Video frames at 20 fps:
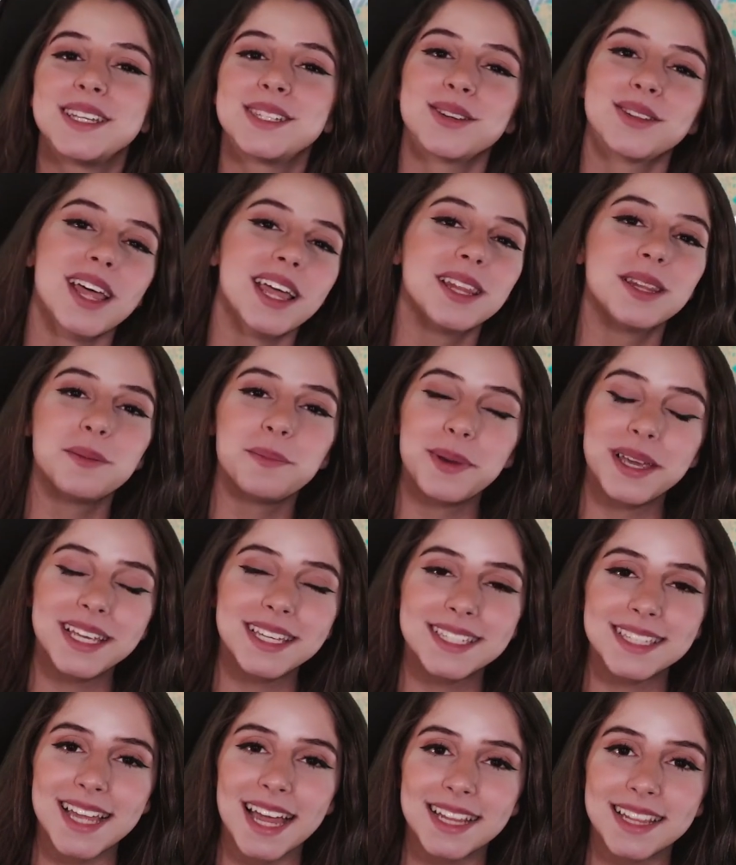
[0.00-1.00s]
So that
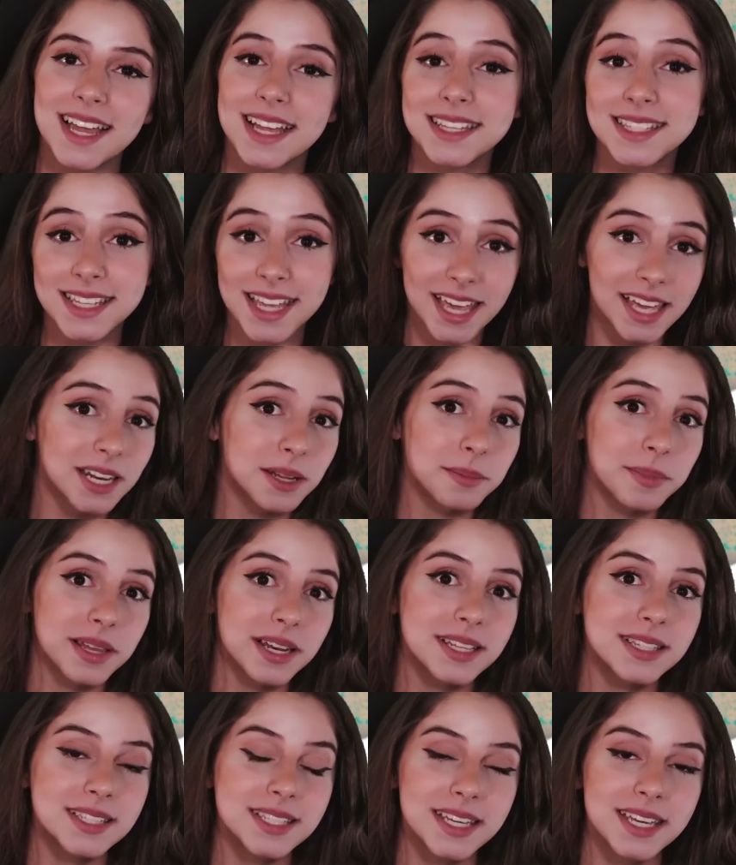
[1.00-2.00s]
means that
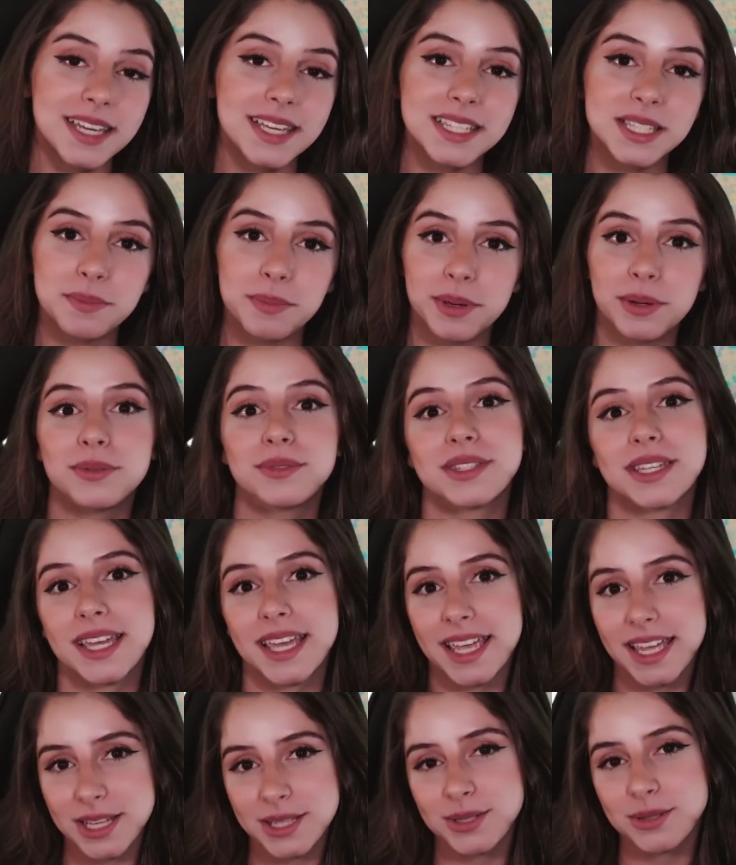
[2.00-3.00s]
scalability is built
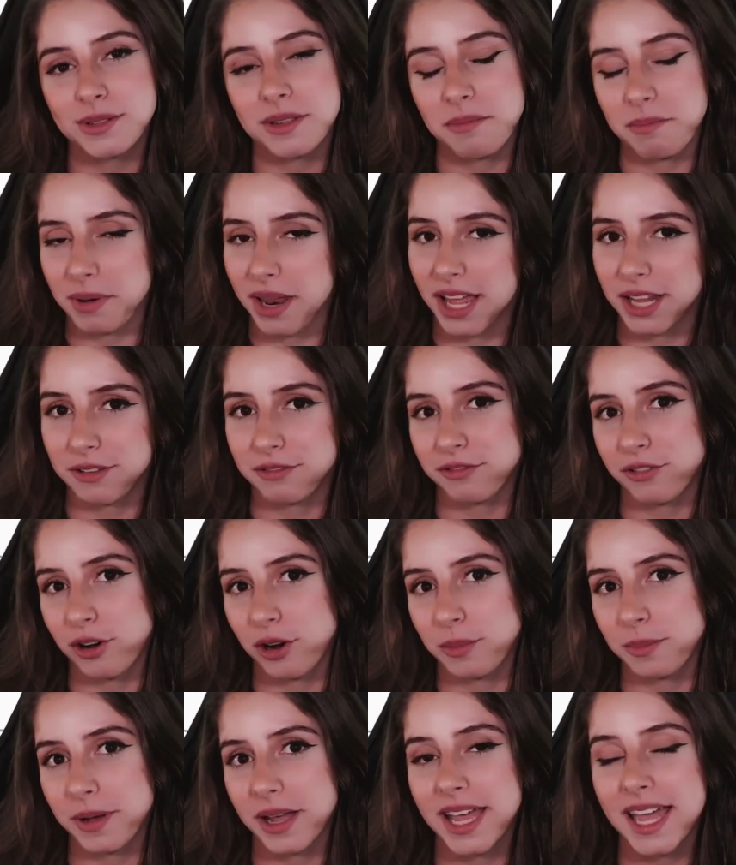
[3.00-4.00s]
into the
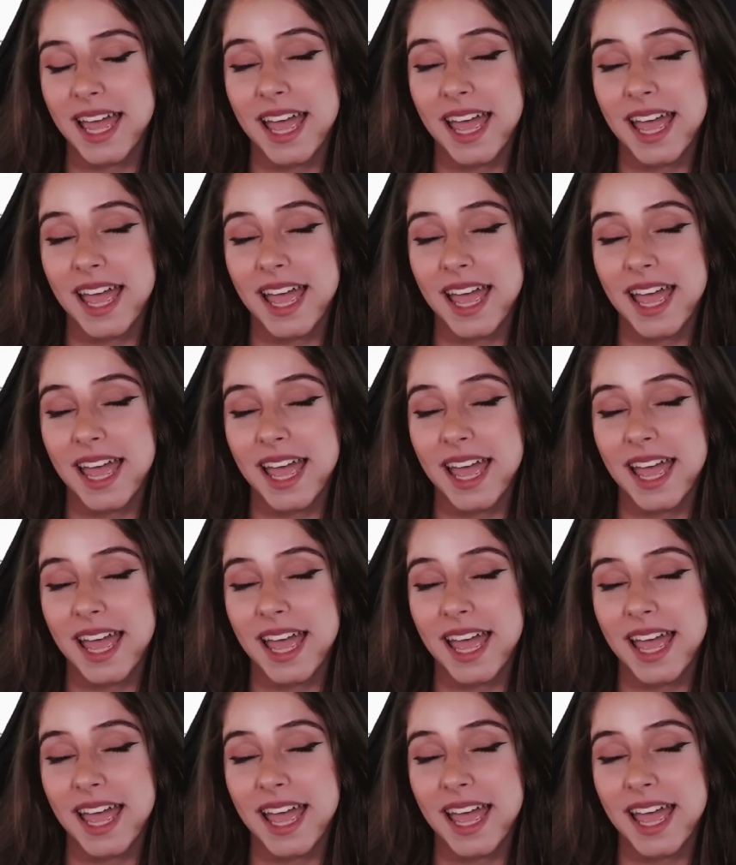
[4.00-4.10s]
platform,